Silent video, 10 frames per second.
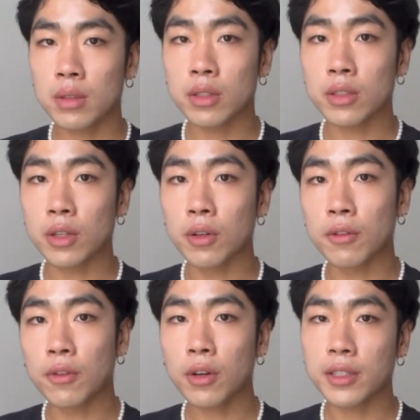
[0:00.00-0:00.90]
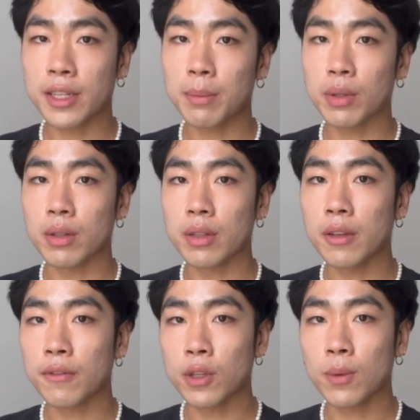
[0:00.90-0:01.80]
So for example,
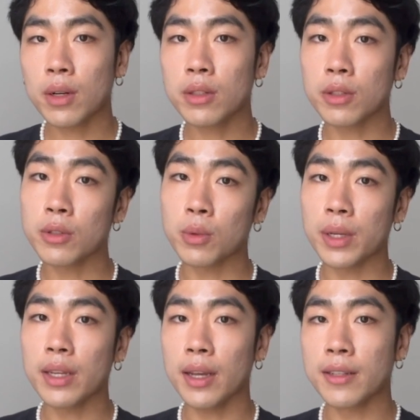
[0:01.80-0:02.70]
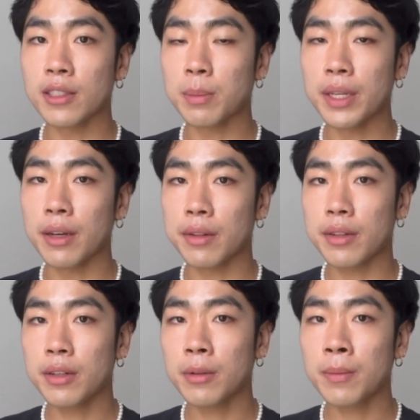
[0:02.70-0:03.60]
if you wanna lose weight and be
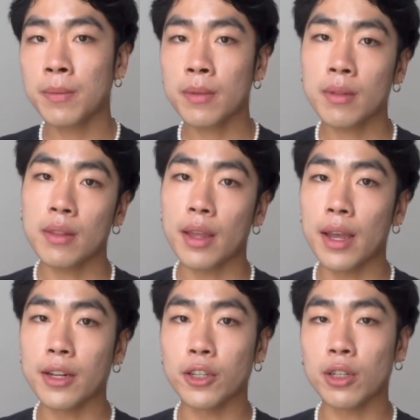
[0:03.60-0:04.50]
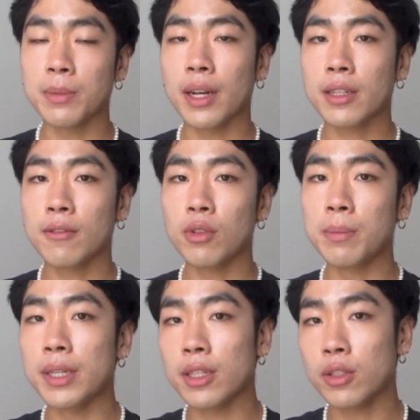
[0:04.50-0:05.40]
healthier, then your objective would be